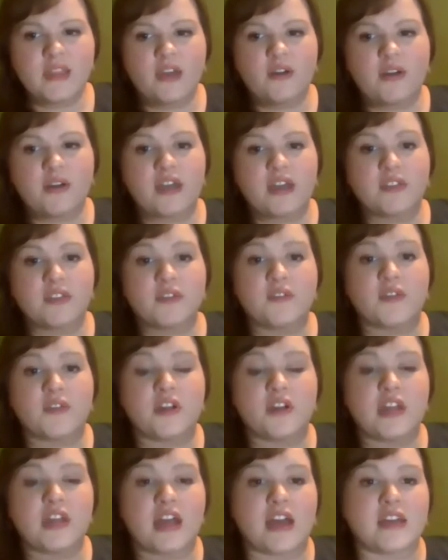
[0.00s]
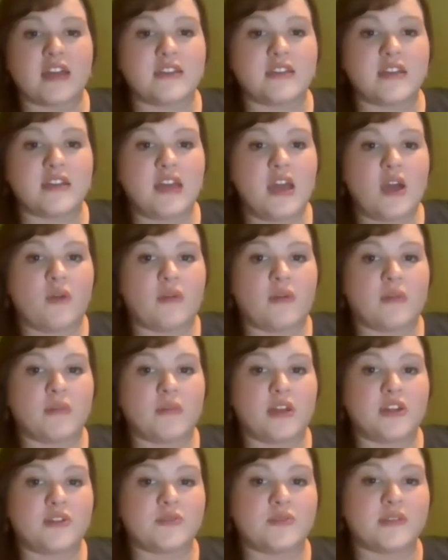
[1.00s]
Okay, at the very end, what I'm
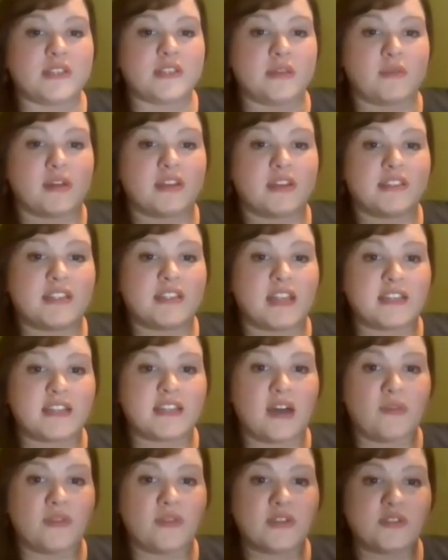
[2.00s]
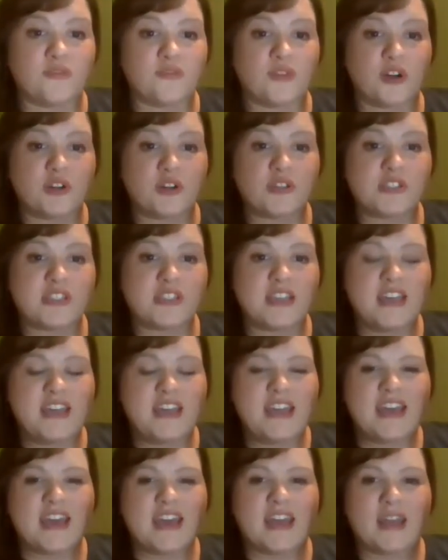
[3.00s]
going to do is I'm going to set down this verse,
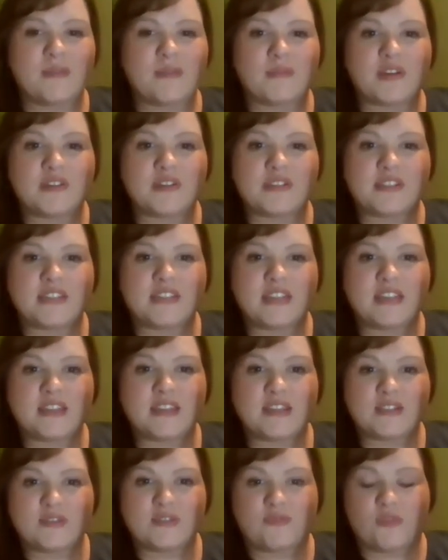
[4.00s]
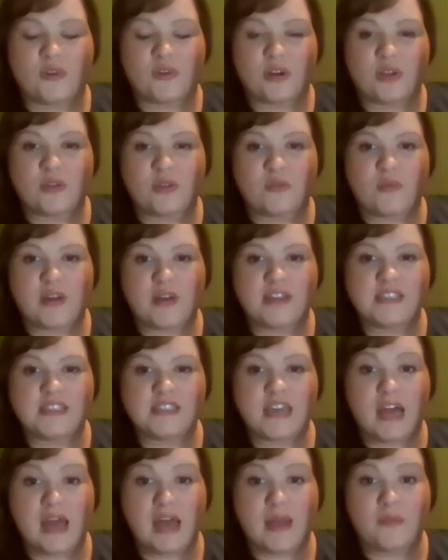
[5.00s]
and I'm going to sing this for you one
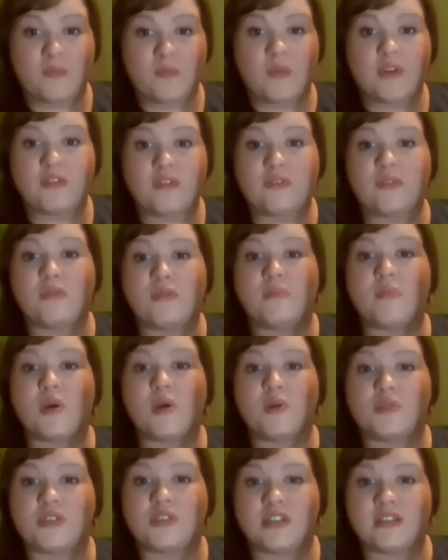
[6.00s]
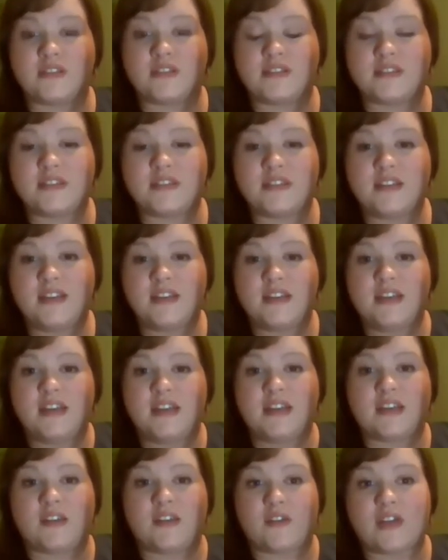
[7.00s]
time with the motions.
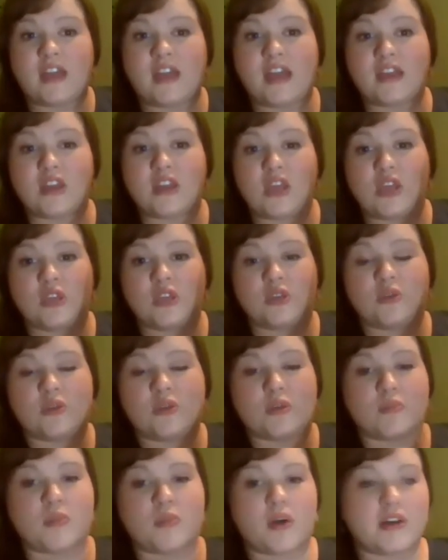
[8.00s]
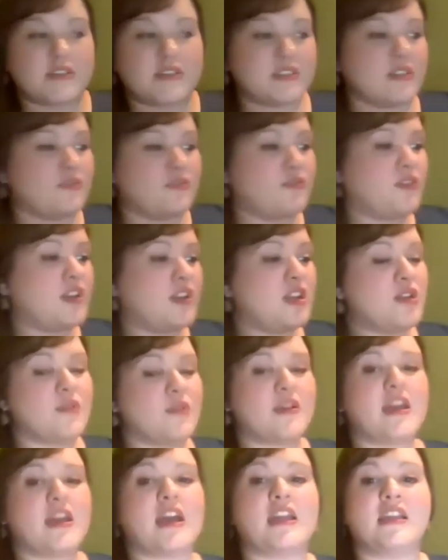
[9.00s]
Now again, you can pause the
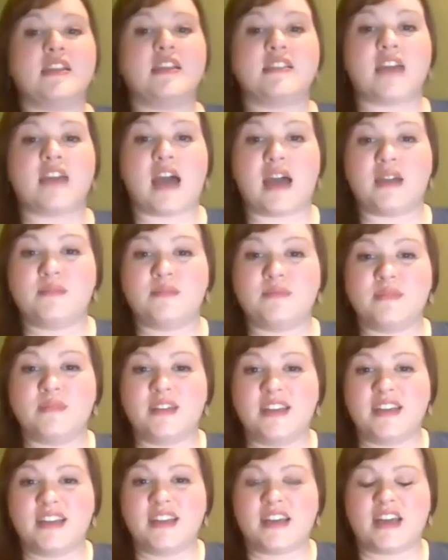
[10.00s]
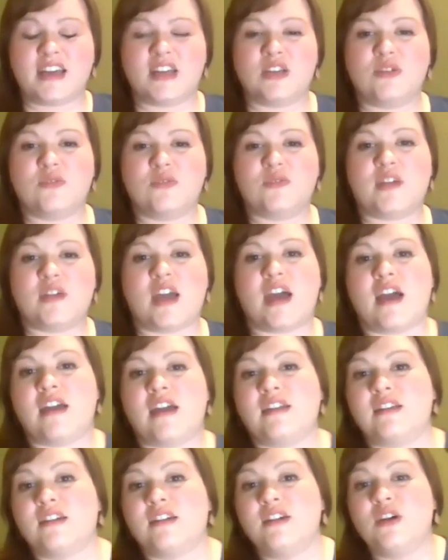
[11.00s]
video at any time, and you
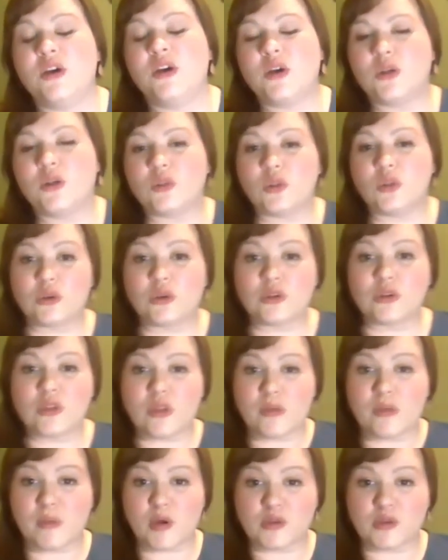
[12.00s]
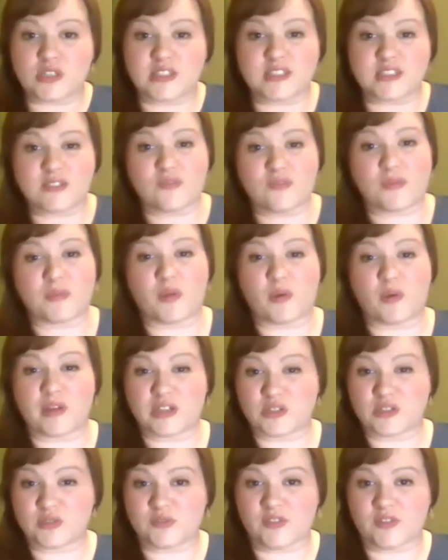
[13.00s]
can learn the motions if I'm
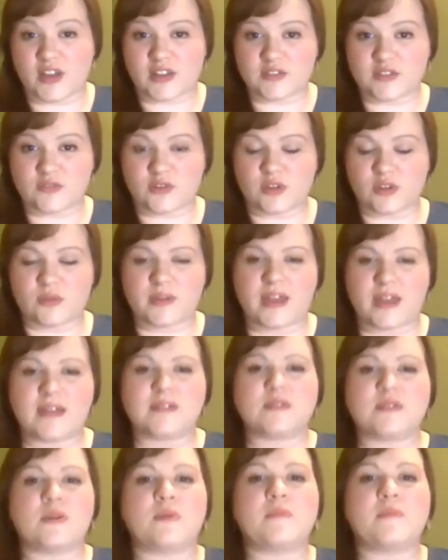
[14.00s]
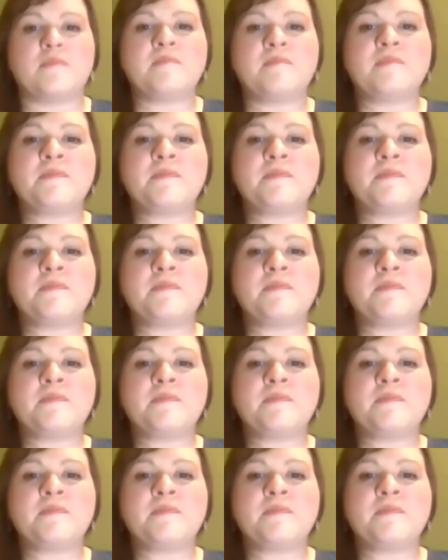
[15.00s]
going too fast for you. Okay, so